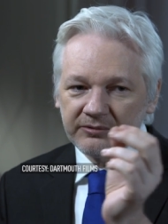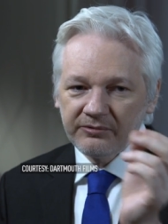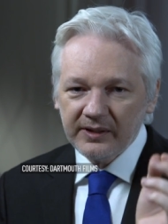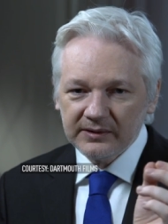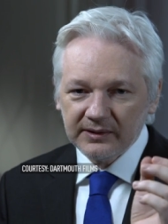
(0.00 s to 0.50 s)

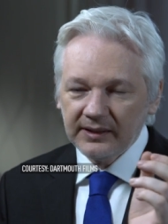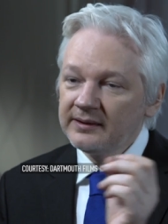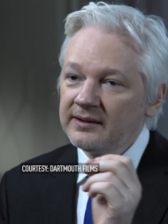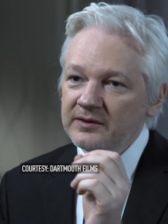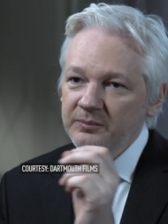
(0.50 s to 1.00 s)
fit
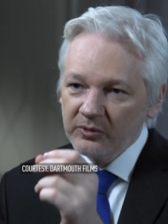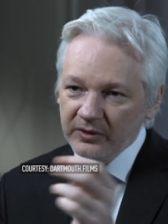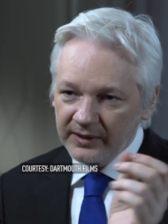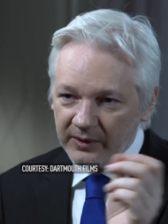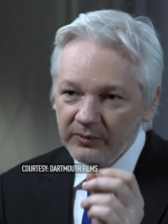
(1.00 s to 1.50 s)
in this
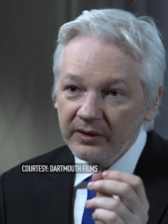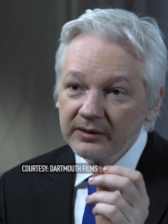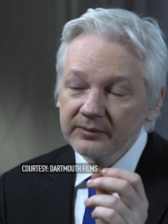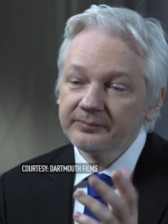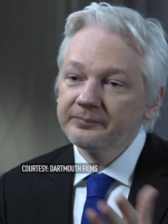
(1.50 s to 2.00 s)
broader network?